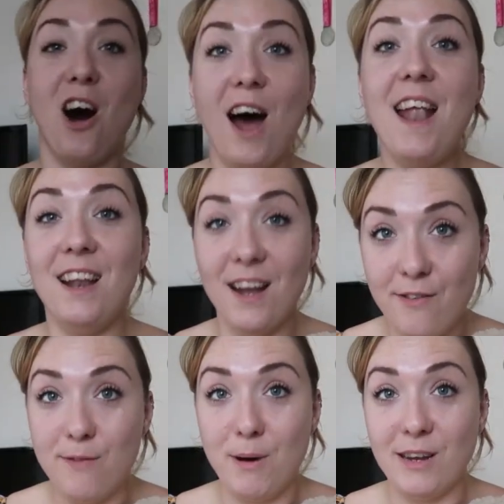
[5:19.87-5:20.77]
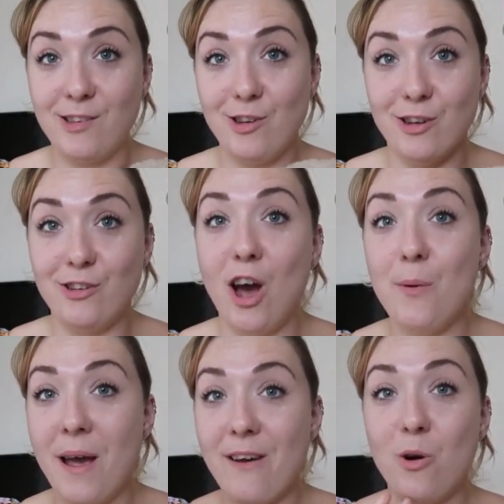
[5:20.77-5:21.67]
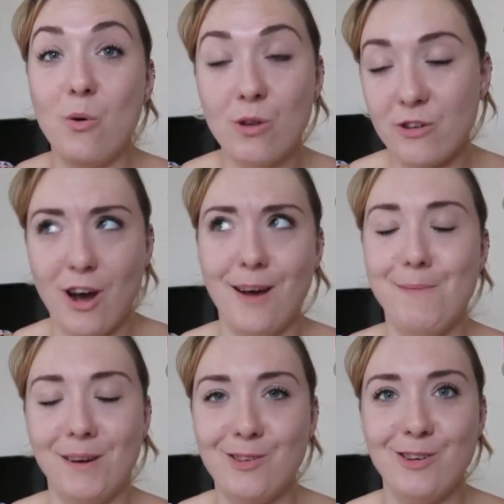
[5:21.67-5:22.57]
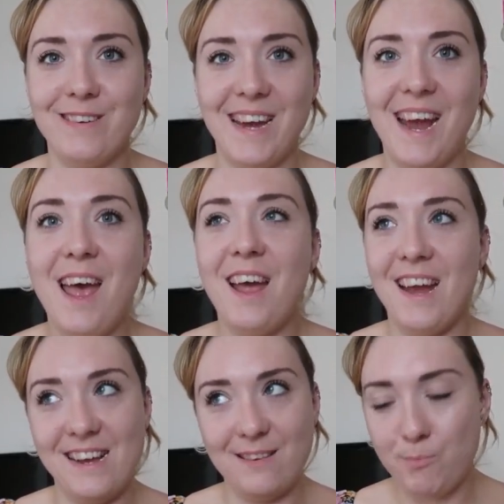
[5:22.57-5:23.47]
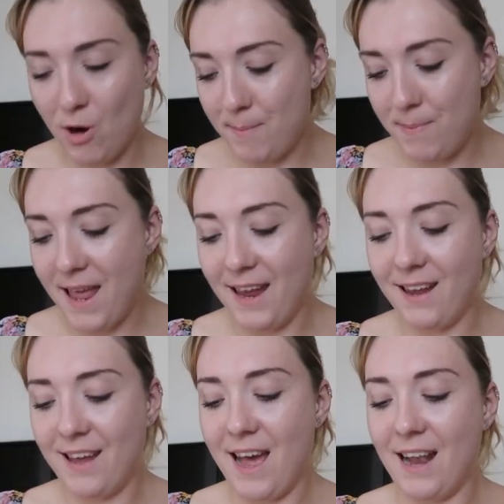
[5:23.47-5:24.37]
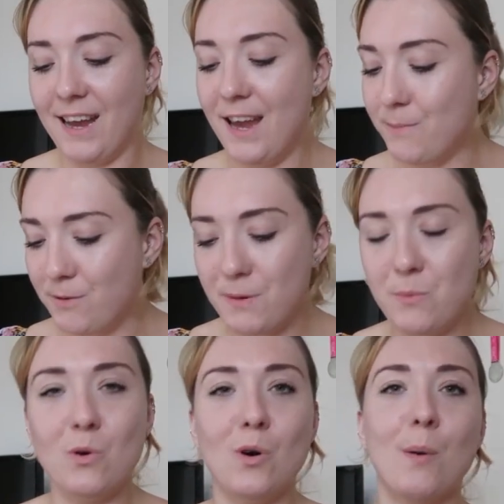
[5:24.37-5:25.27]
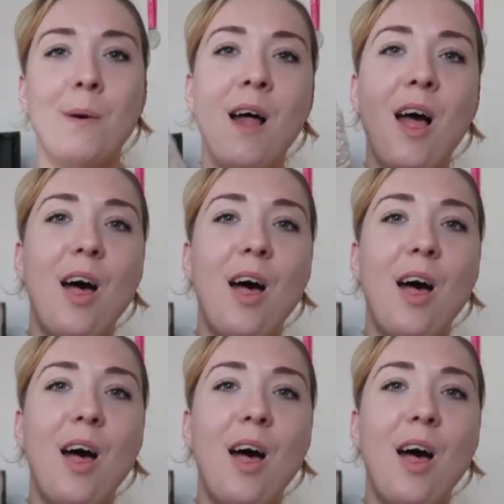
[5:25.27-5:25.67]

I love my snood. I wear it all the time, my snoody. It's bright pink and it keeps me warm.